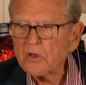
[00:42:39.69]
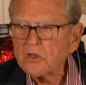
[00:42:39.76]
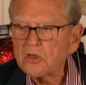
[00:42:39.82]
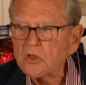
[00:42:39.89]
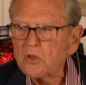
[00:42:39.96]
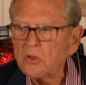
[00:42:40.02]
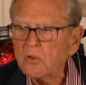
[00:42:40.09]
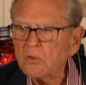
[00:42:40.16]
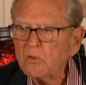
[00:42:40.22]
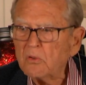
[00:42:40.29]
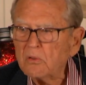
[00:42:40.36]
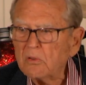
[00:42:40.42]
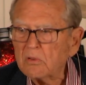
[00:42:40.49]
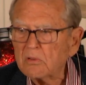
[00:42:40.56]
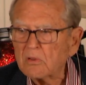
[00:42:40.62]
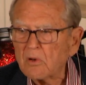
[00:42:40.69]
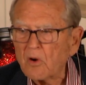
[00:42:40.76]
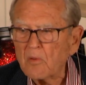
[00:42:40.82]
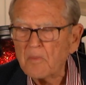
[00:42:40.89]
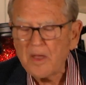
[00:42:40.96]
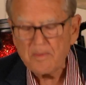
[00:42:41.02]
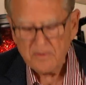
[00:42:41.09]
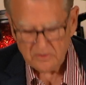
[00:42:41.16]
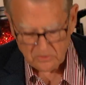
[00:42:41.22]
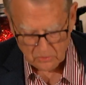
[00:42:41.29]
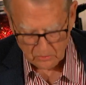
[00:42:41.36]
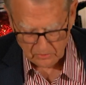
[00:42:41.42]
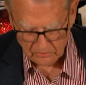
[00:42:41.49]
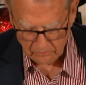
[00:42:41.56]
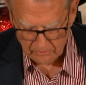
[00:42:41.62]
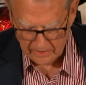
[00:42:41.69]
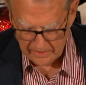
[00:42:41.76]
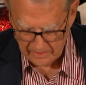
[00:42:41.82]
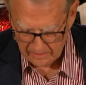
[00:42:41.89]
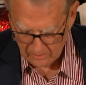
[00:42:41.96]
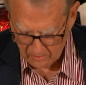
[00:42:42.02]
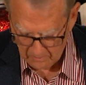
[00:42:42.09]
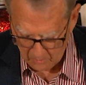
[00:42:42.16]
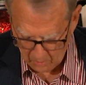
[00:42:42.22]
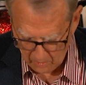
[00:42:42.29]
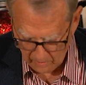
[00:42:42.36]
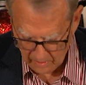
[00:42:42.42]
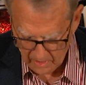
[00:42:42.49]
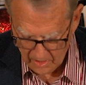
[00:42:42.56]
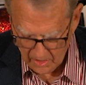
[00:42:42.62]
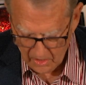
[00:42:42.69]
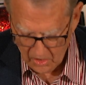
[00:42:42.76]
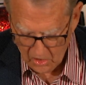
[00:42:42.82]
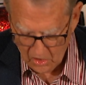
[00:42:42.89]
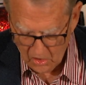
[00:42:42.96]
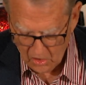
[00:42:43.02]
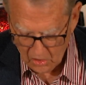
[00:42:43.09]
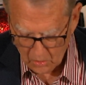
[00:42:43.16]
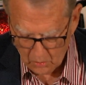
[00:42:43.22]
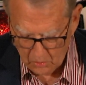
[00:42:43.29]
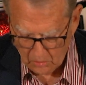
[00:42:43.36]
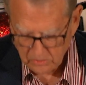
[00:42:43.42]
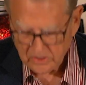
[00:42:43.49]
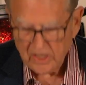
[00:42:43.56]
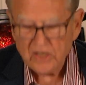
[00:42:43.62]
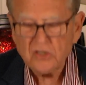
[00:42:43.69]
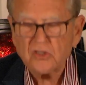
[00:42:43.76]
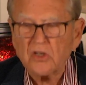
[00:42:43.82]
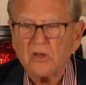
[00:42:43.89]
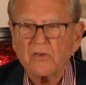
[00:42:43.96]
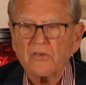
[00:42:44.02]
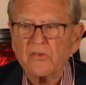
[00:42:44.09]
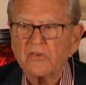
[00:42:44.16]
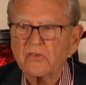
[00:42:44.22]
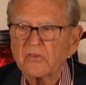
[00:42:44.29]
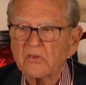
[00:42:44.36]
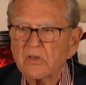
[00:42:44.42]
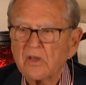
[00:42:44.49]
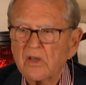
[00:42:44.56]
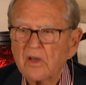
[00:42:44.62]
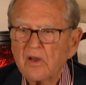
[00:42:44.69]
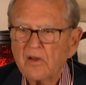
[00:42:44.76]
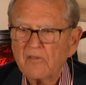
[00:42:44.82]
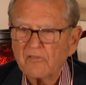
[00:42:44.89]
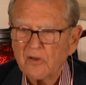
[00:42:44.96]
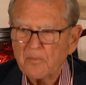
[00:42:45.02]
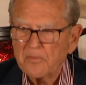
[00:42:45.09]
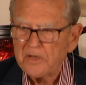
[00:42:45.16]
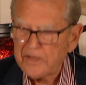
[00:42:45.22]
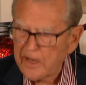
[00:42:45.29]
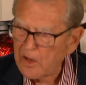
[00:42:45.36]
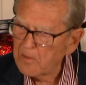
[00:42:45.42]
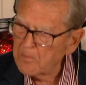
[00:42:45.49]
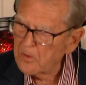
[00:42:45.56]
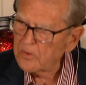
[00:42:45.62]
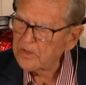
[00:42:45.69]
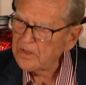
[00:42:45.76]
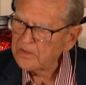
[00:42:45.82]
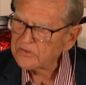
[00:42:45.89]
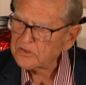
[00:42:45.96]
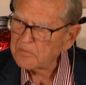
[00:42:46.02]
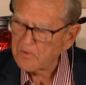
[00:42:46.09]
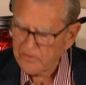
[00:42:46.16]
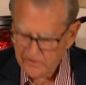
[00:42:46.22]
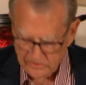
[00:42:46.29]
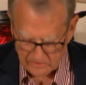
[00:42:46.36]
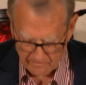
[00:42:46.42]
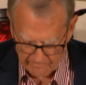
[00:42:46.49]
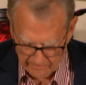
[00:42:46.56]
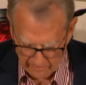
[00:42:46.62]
or two, or maybe two or three or more quotations from D.L. Moody. Some of these are